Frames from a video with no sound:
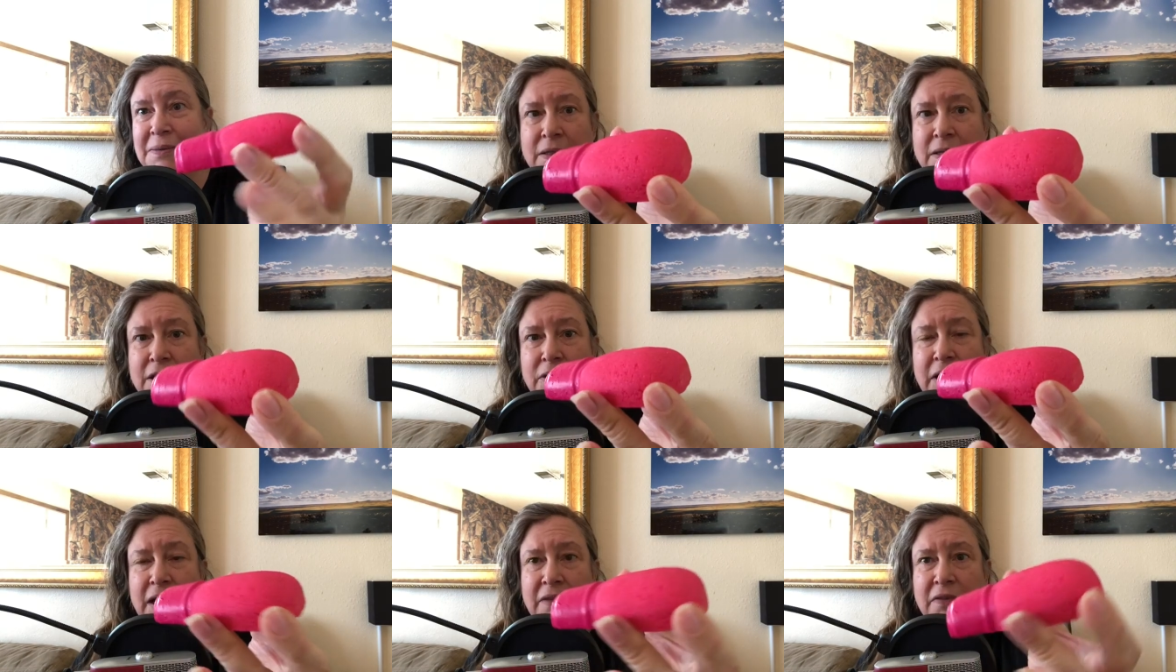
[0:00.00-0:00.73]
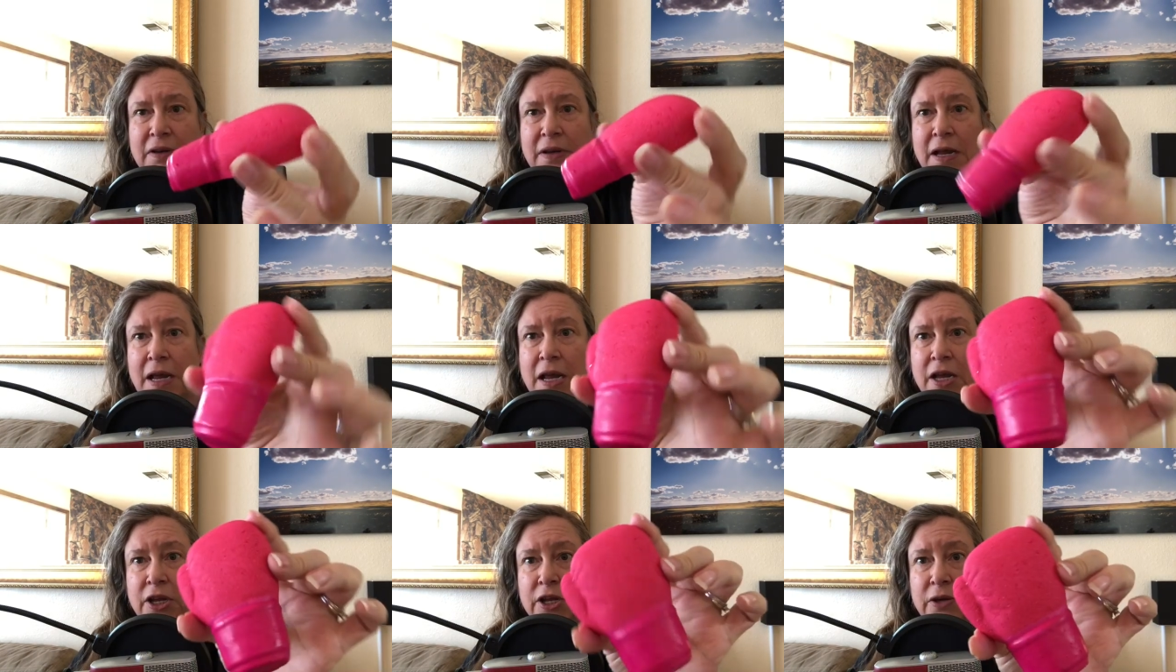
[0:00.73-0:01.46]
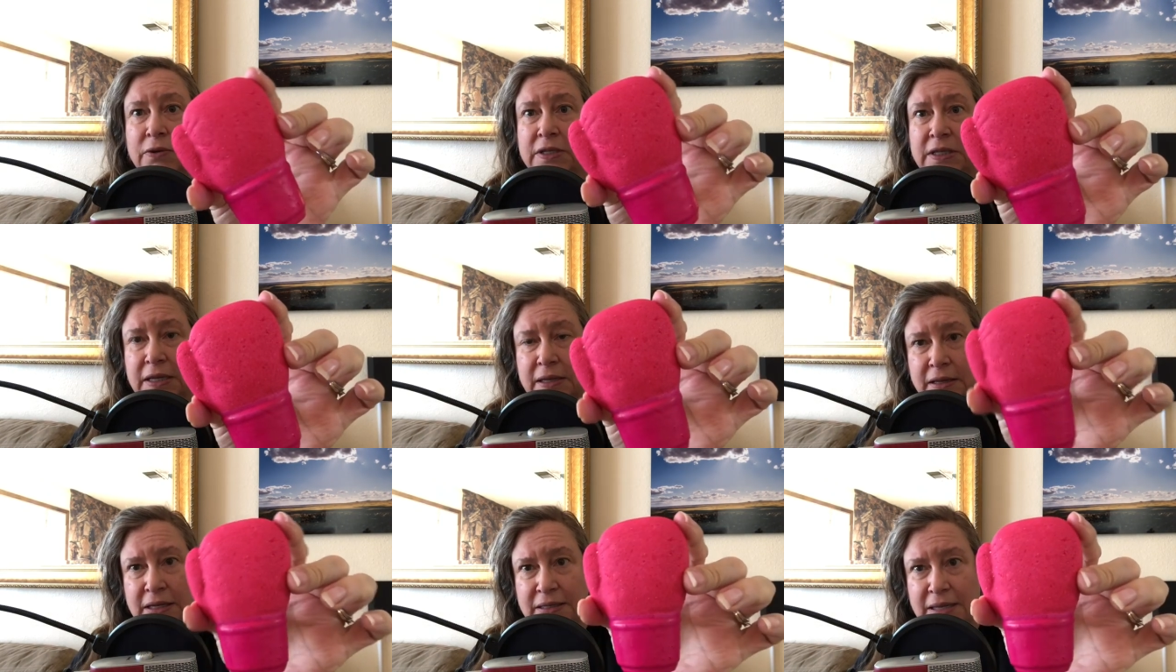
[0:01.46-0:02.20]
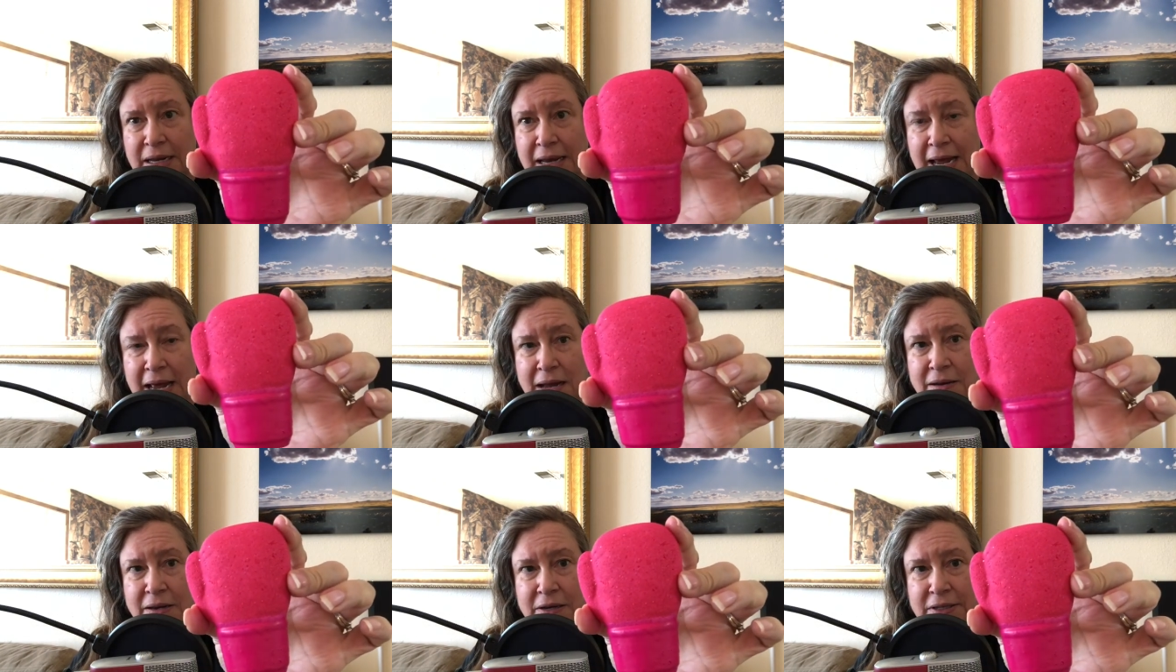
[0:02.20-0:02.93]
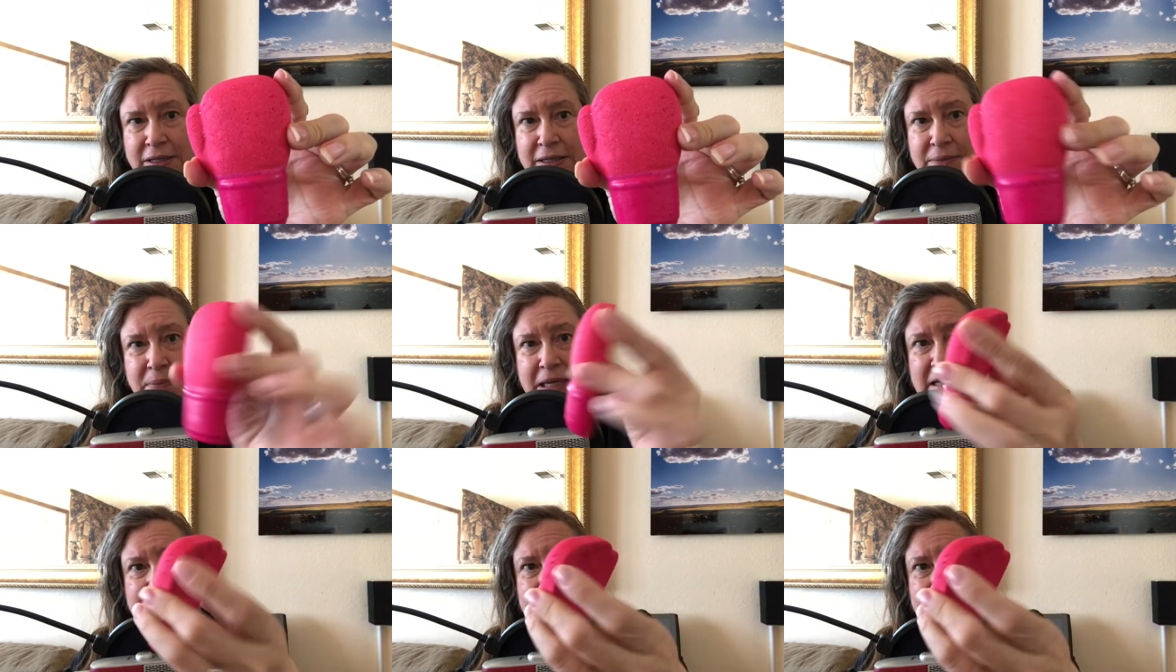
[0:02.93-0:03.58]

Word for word: So you can even use this again. There's this because